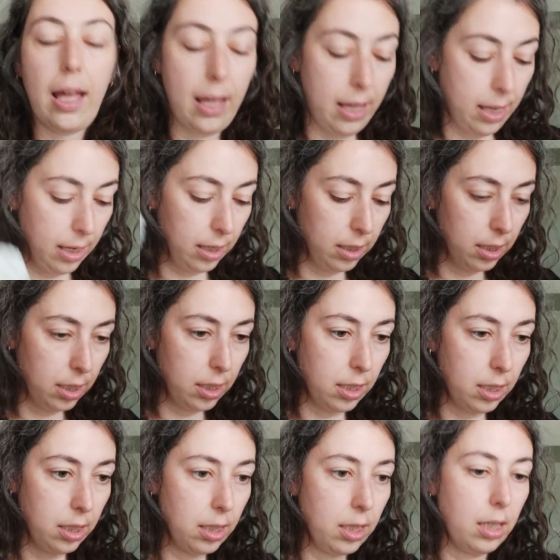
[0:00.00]
and
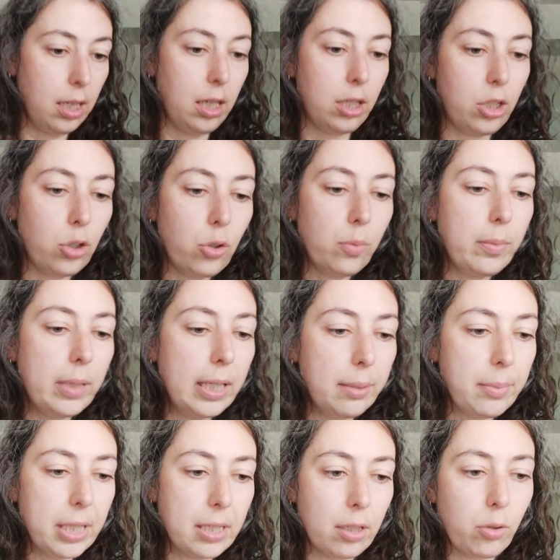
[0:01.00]
uh, a 2
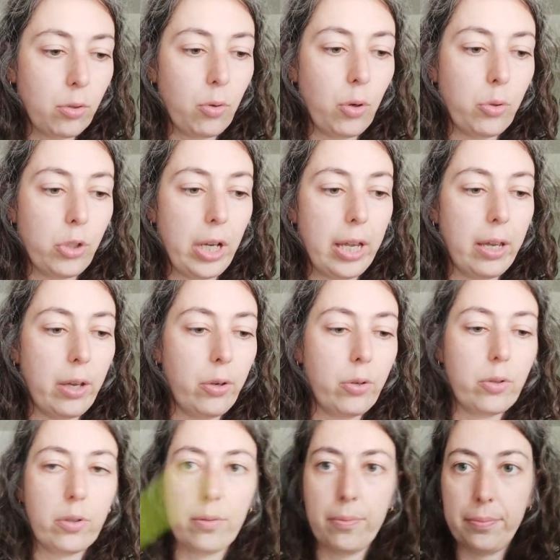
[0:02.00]
millimeter crochet
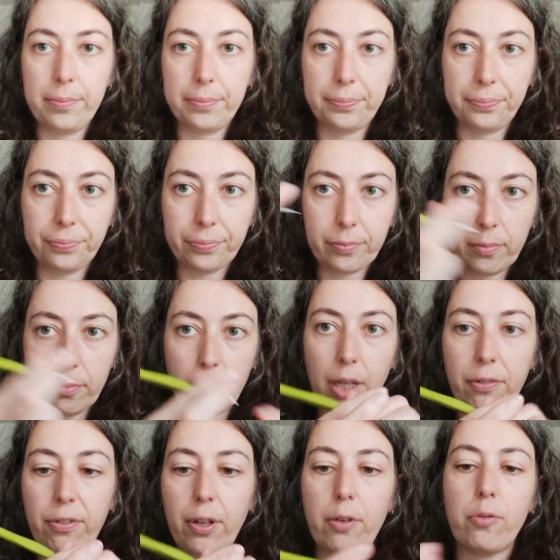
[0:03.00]
hook
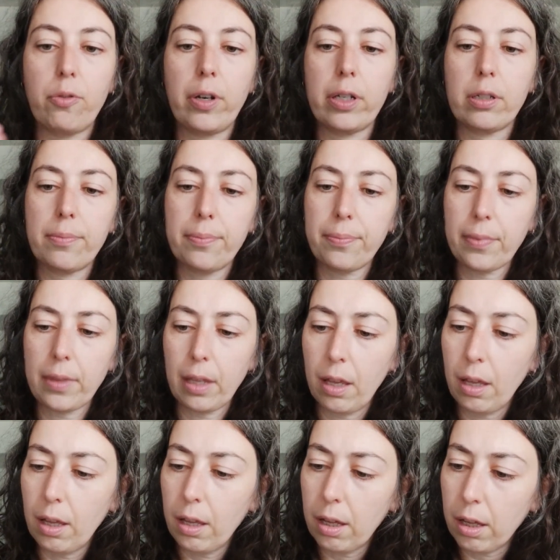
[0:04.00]
my favorite
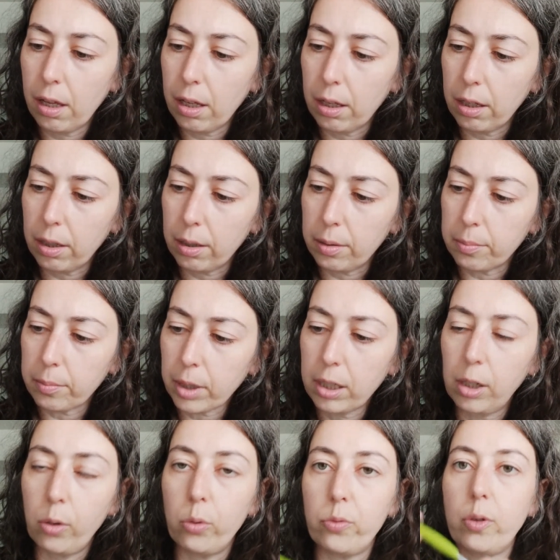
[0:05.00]
um,
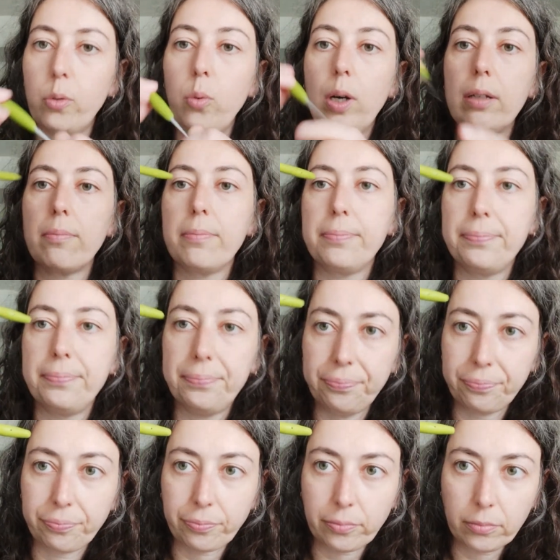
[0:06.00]
clover one
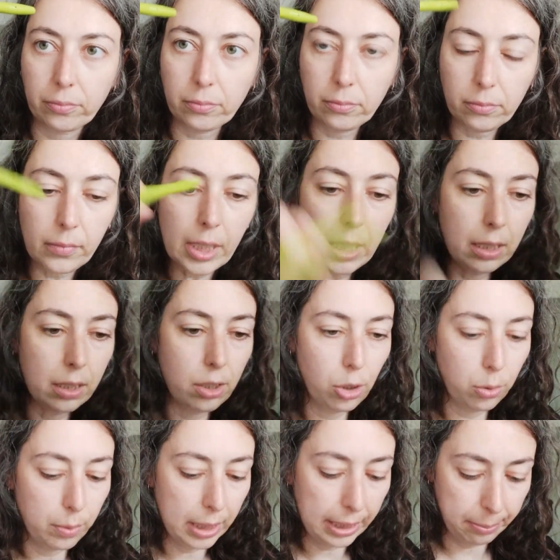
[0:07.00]

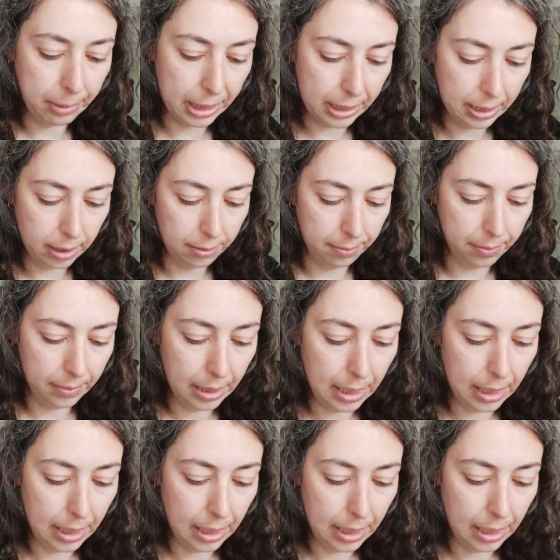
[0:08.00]
2 millimeter